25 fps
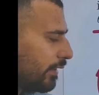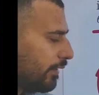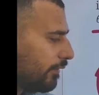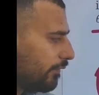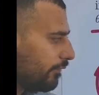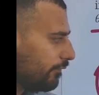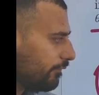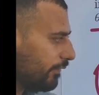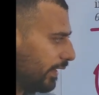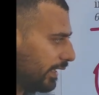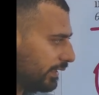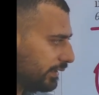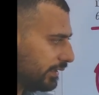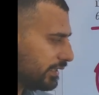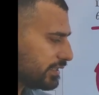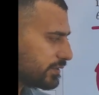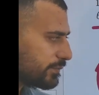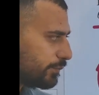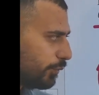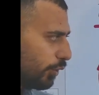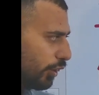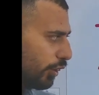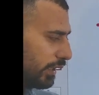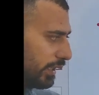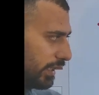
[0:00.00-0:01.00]
when this
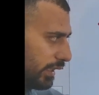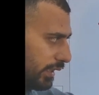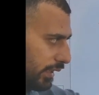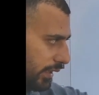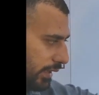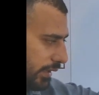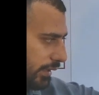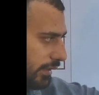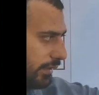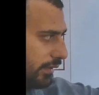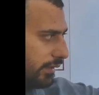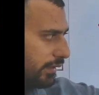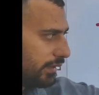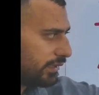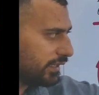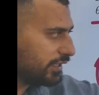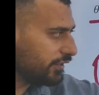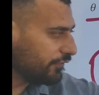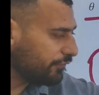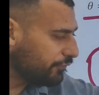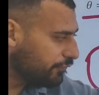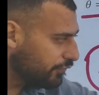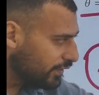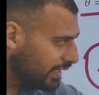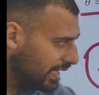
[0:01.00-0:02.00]
body
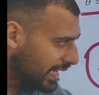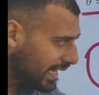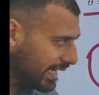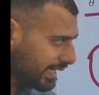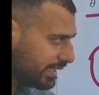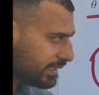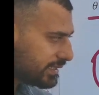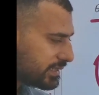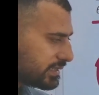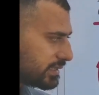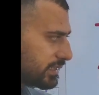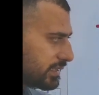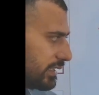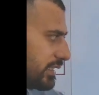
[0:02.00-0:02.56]
deflects, it